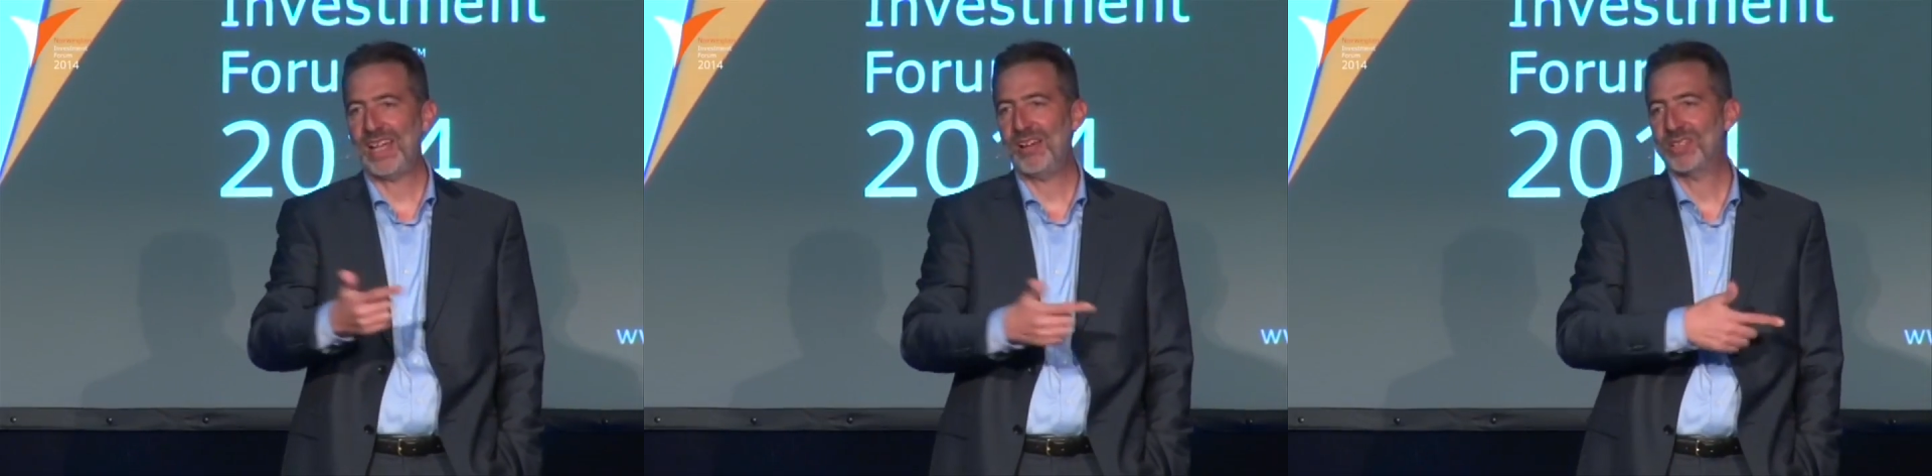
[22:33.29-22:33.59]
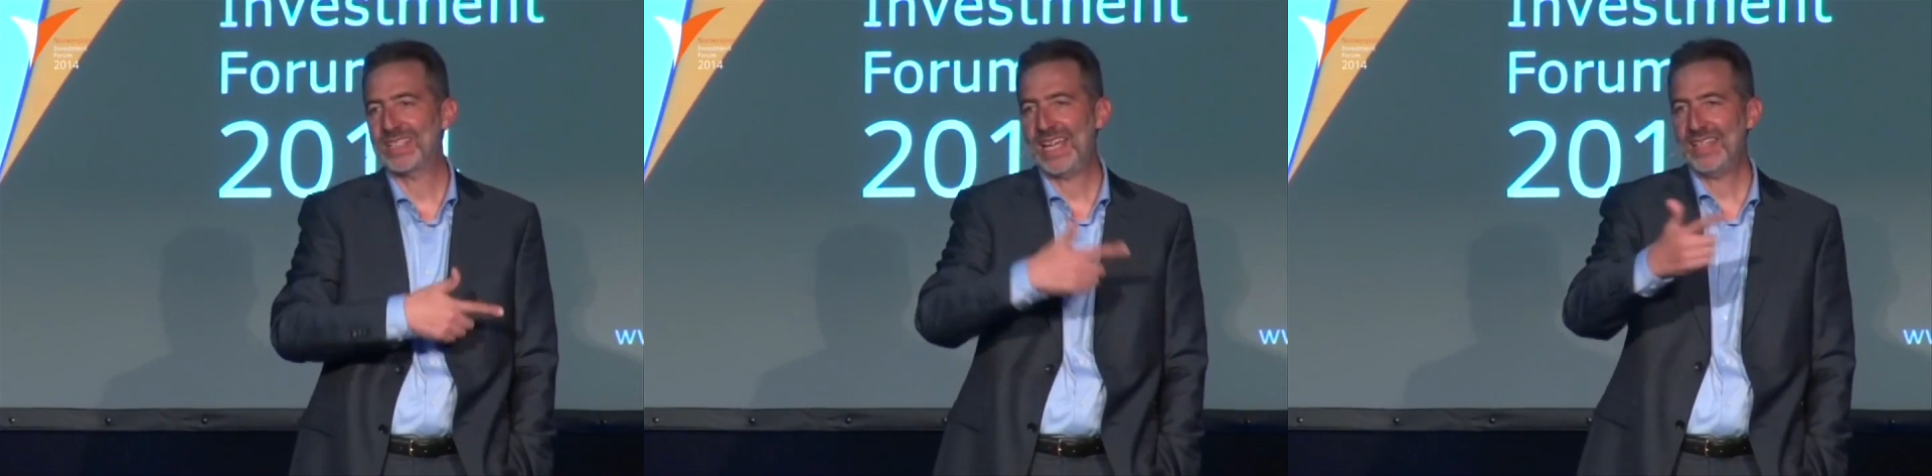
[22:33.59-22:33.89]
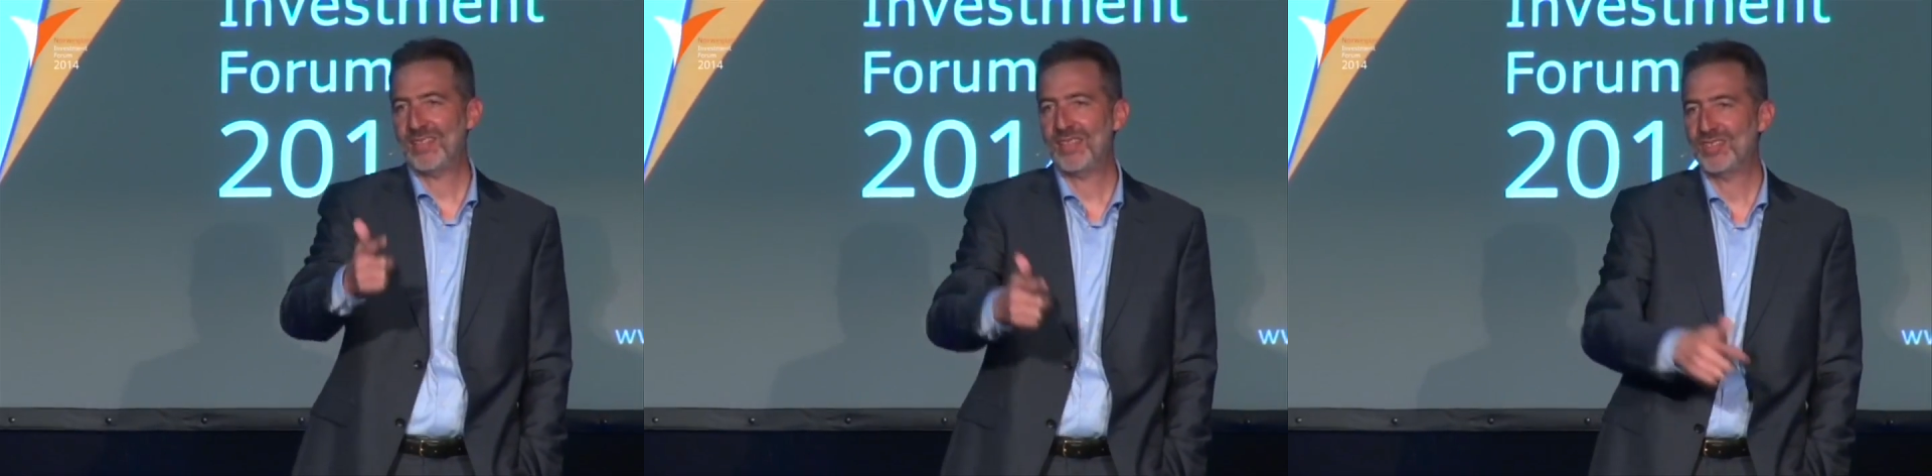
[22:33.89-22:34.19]
how in
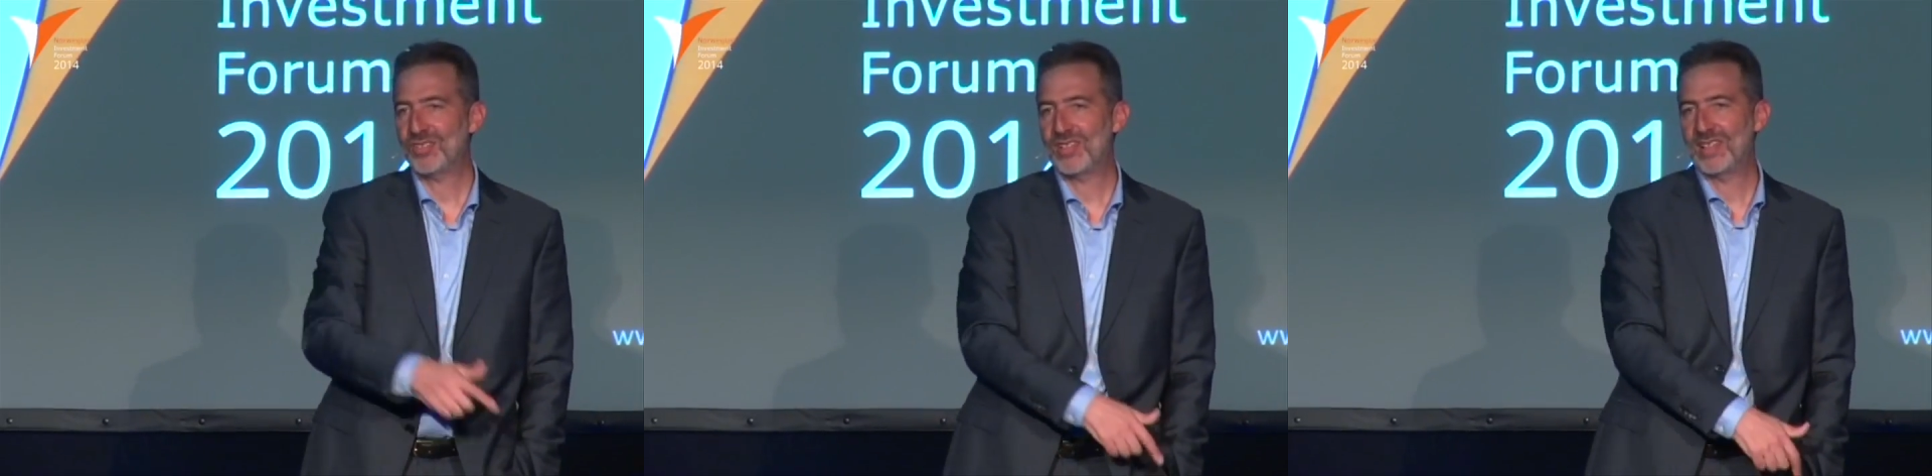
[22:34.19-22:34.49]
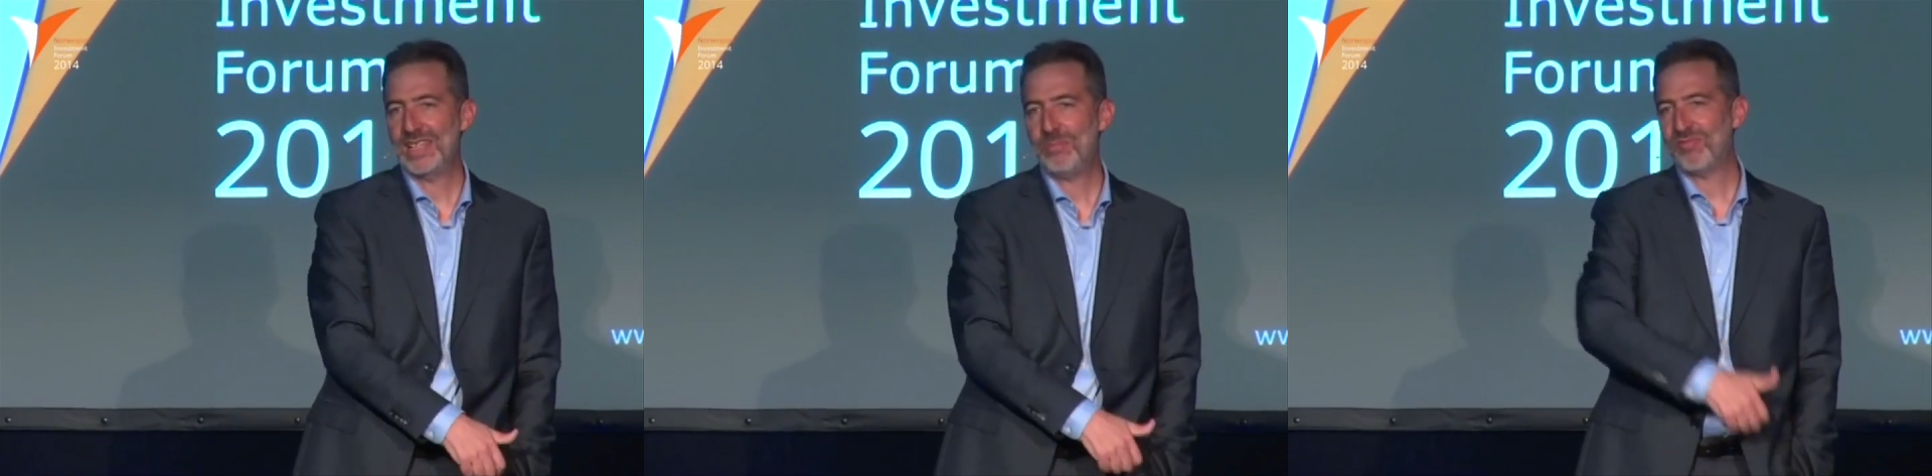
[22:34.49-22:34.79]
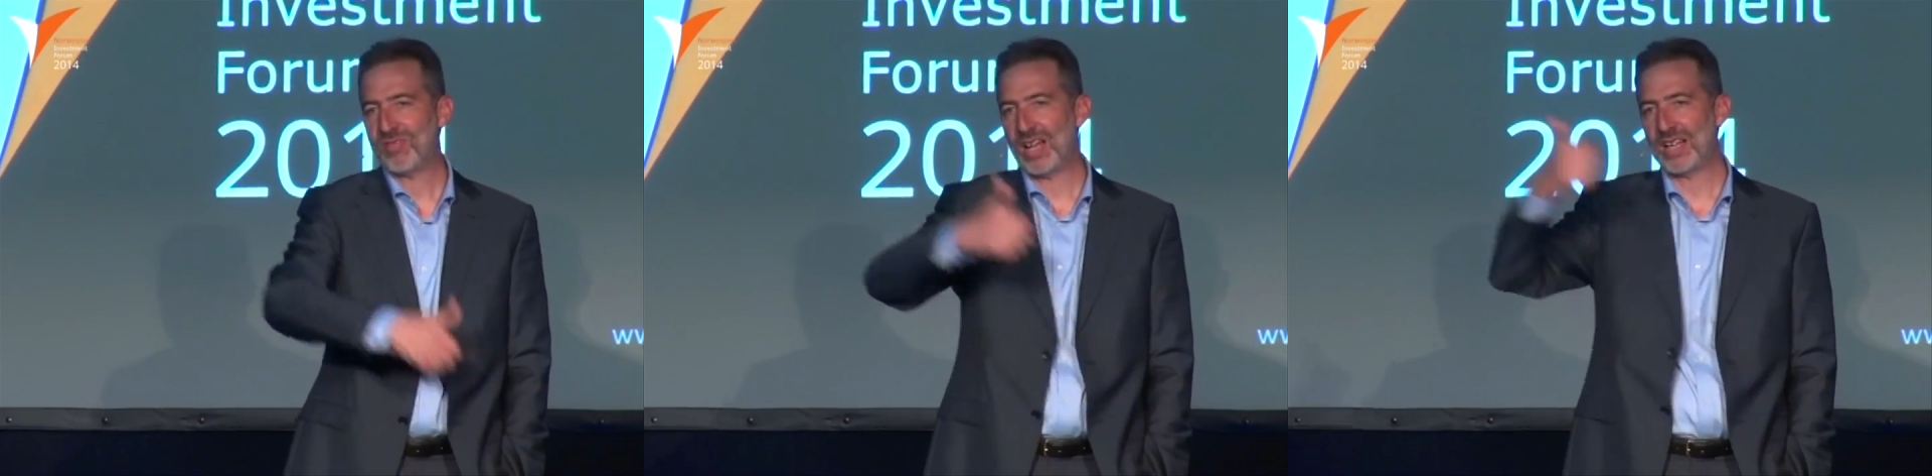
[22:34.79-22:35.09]
Kenya they just
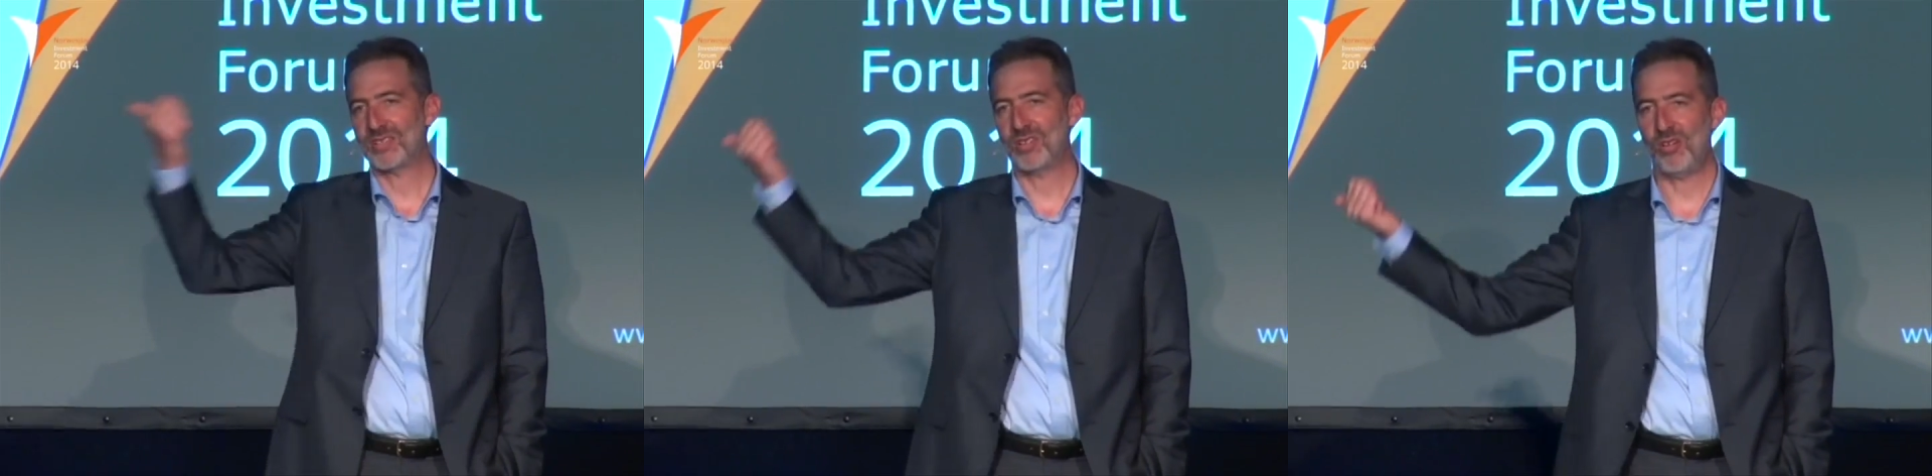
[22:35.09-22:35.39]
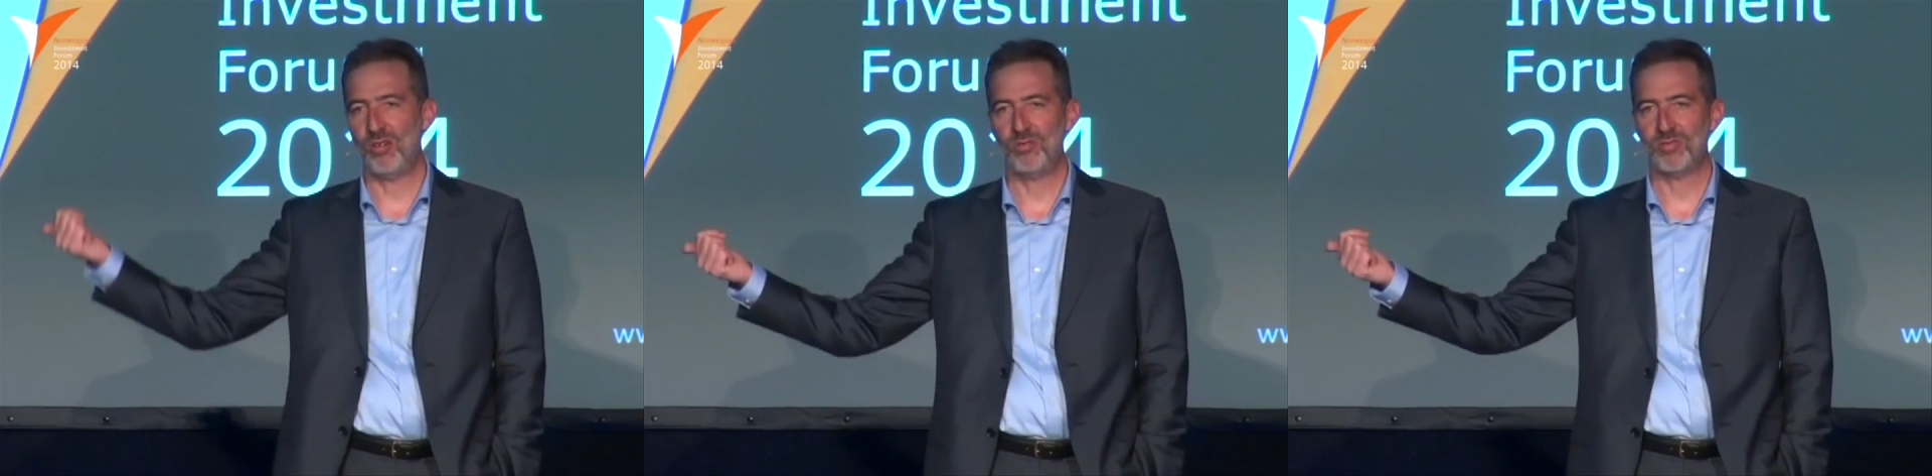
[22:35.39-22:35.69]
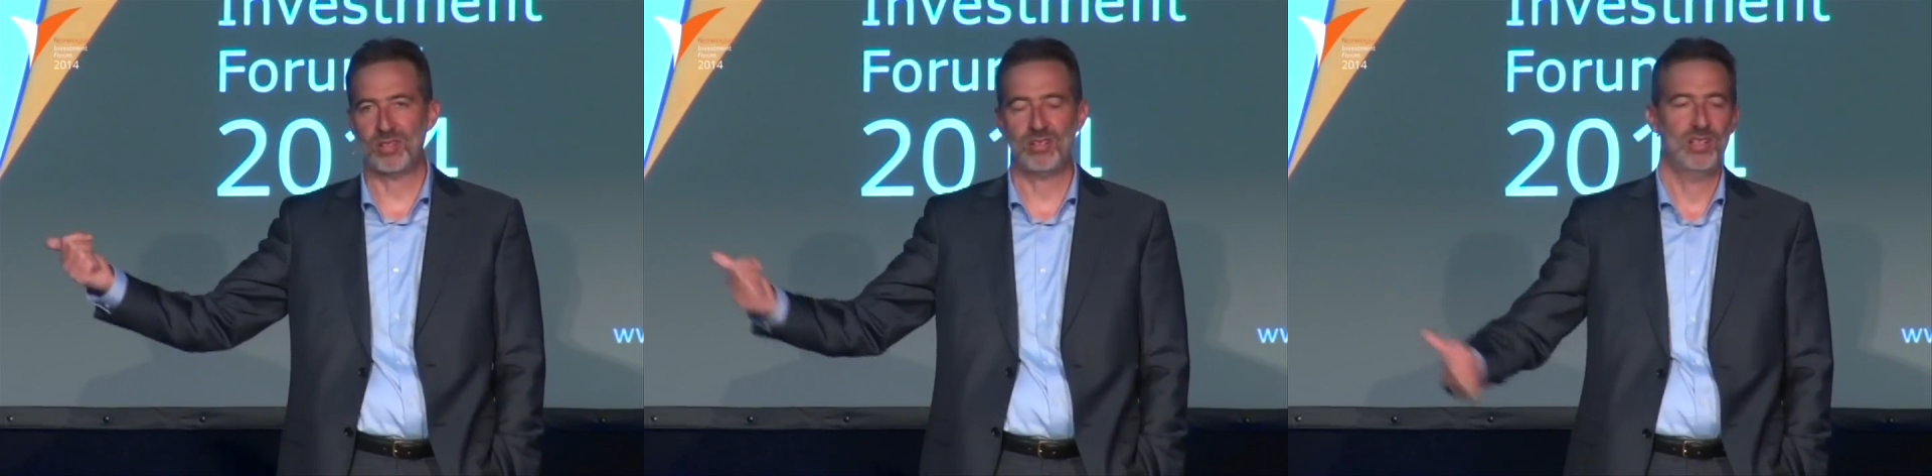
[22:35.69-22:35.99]
leapfrogged
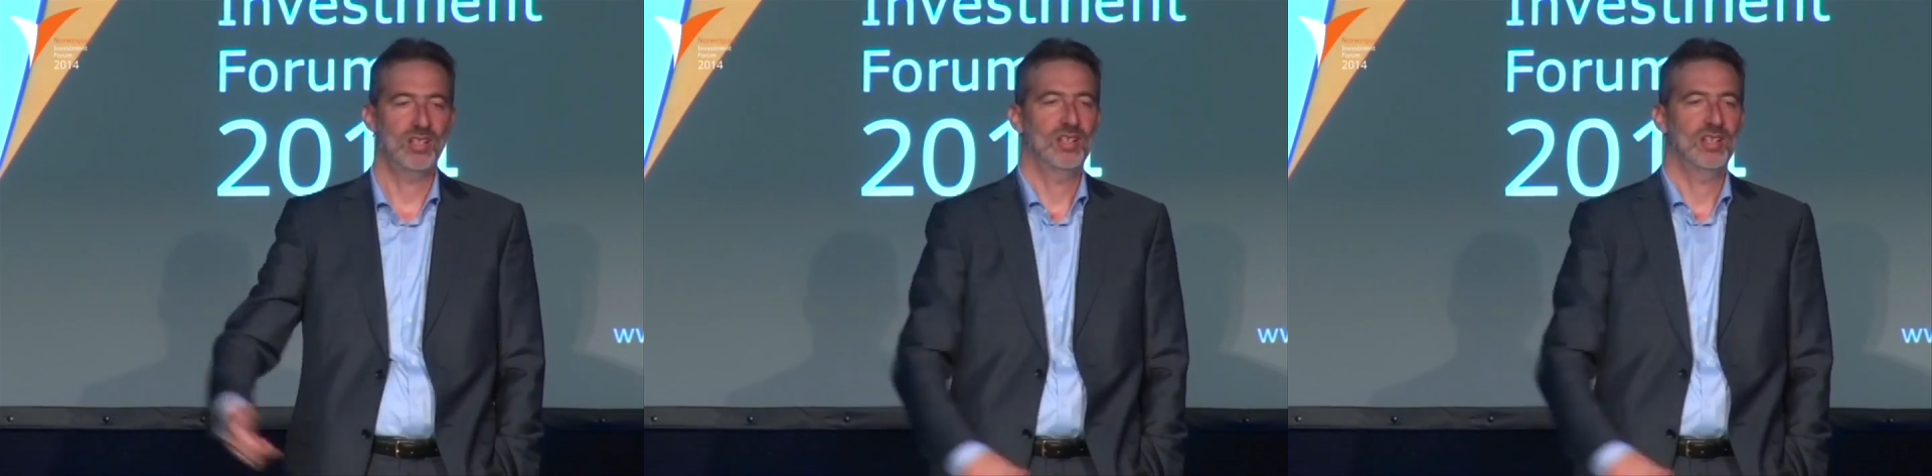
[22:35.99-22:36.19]
over